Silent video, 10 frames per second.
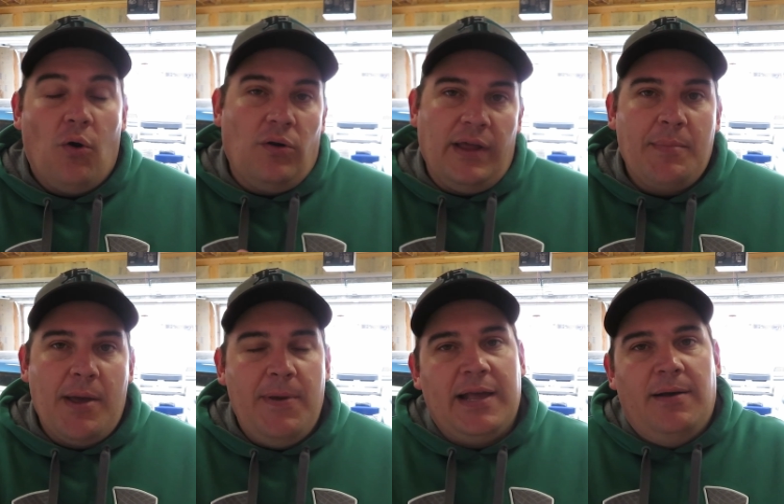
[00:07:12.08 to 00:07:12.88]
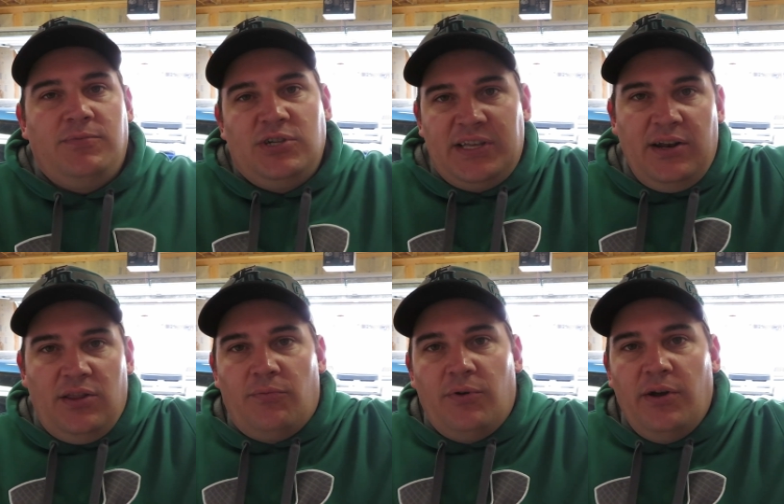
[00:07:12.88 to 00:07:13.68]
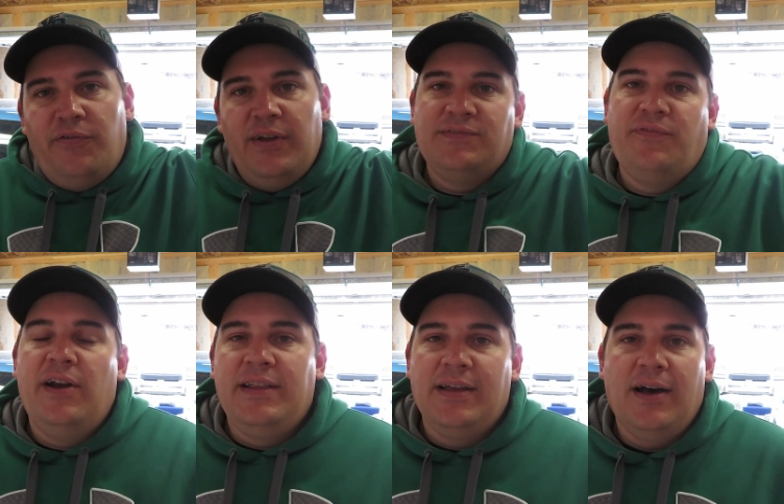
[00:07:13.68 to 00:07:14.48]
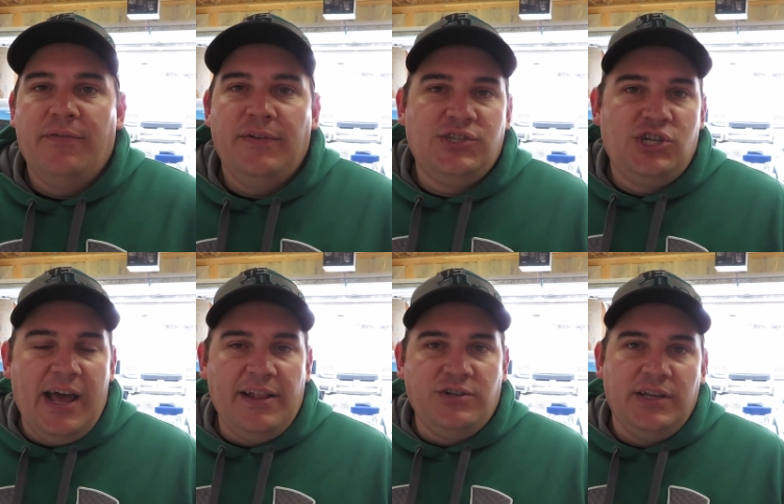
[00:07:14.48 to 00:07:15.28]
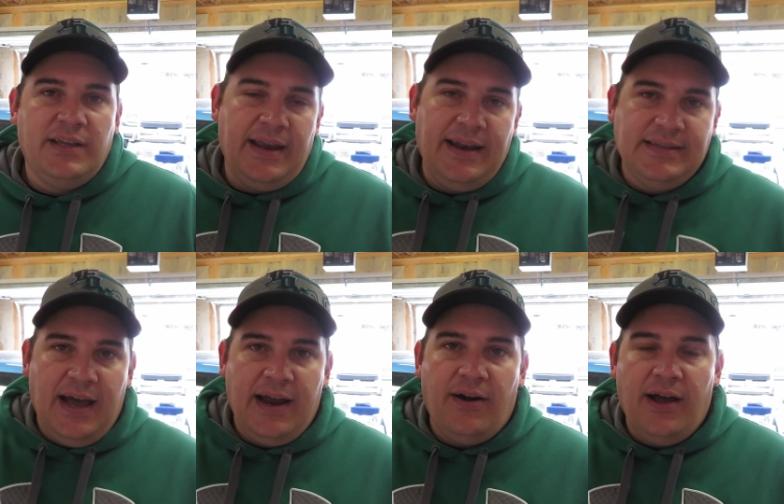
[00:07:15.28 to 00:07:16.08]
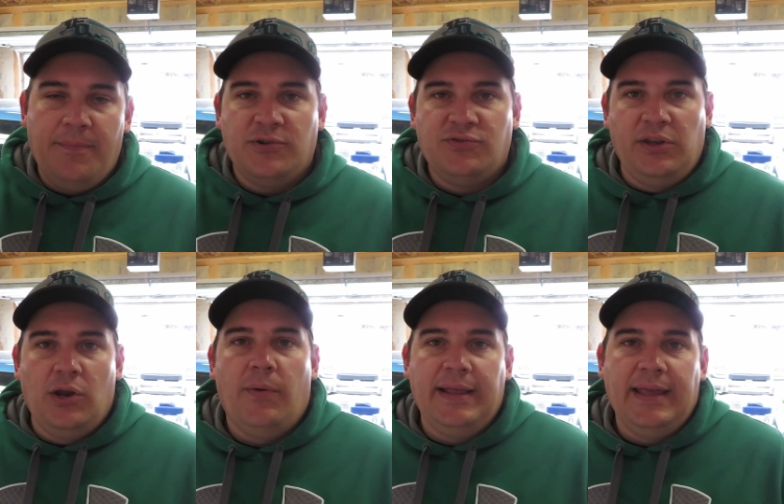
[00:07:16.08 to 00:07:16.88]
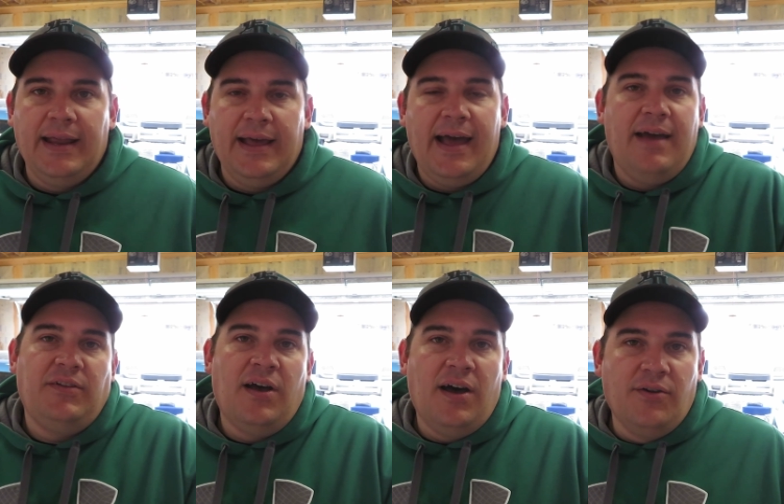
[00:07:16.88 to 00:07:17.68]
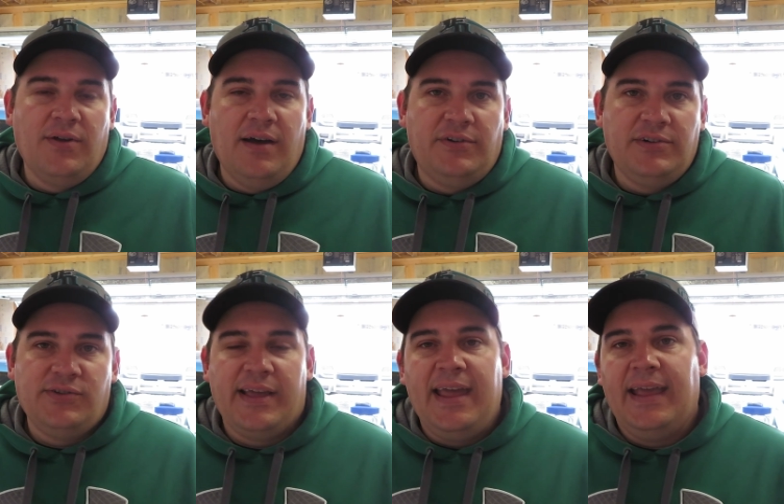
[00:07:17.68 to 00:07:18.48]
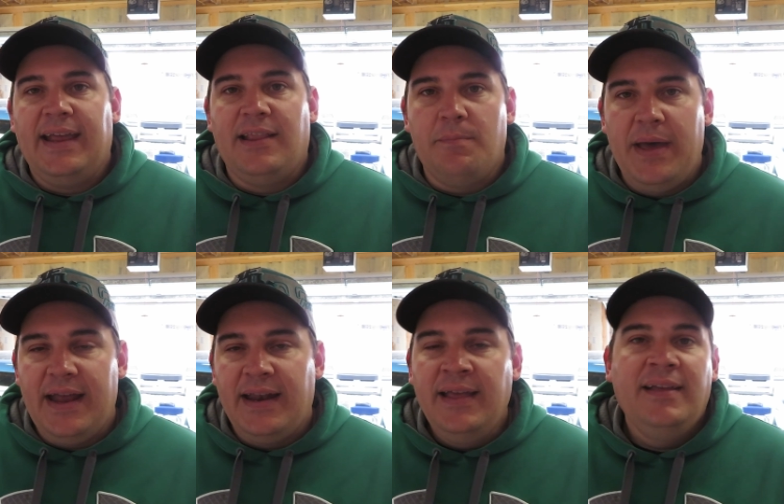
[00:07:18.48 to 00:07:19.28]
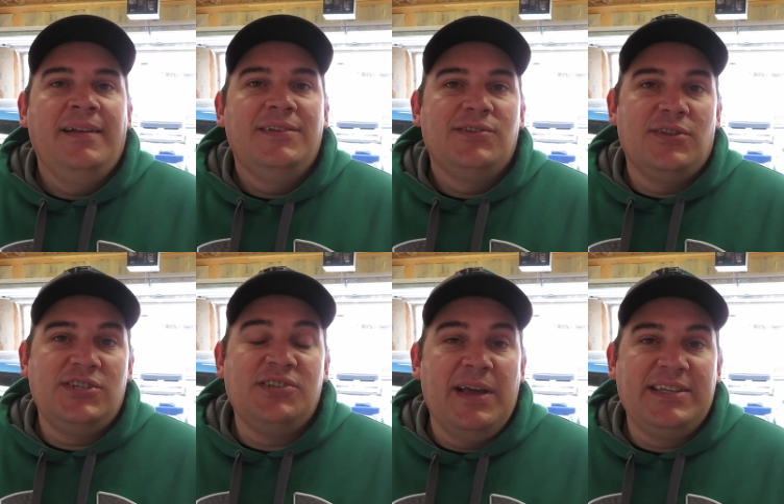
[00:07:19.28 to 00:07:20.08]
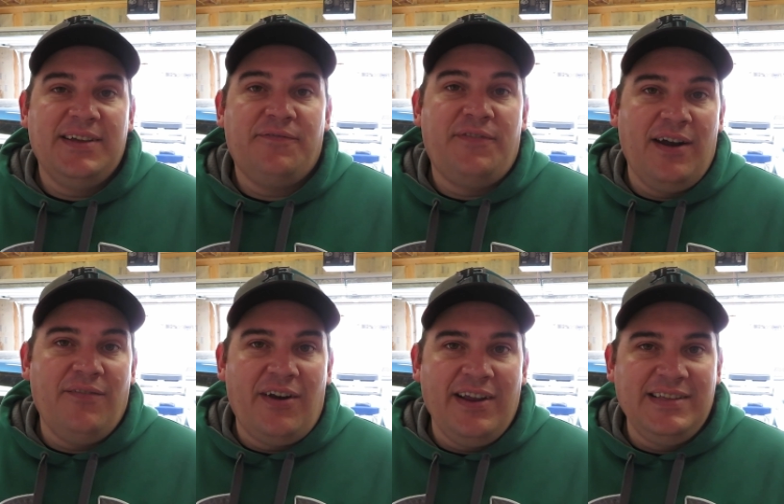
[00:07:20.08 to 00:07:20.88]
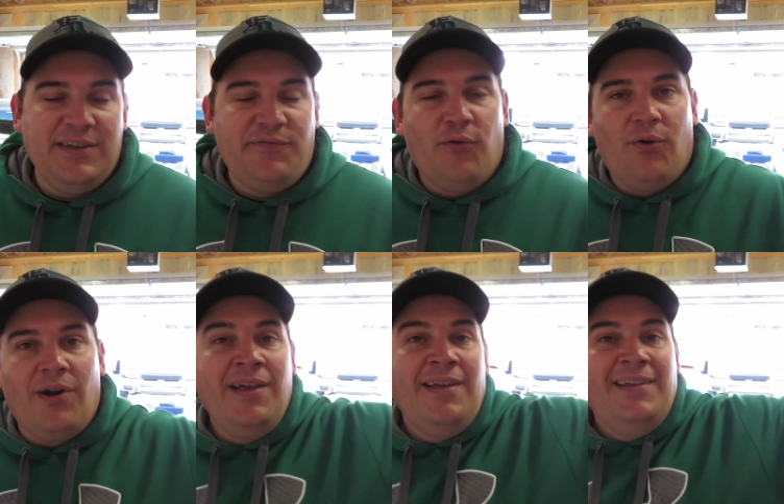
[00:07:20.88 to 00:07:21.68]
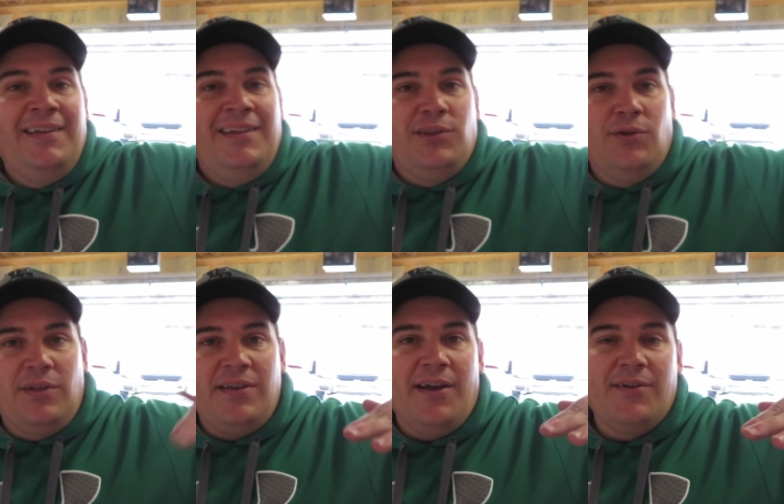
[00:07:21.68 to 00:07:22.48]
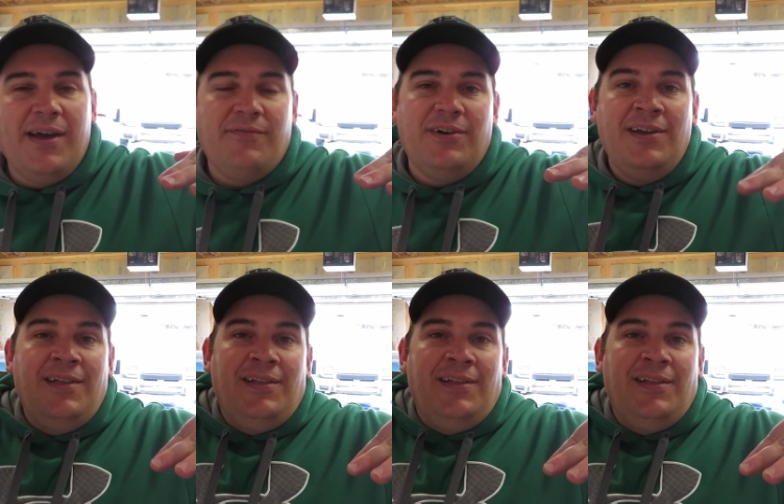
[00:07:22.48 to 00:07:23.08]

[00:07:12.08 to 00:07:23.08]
or like my pickup, just getting to the roof is very tough. It's challenging. It is higher up. There's really no way to get it. I have a tonneau cover, so I can't get in the bed. So this just makes it very, very easy for doing the tonneau cover,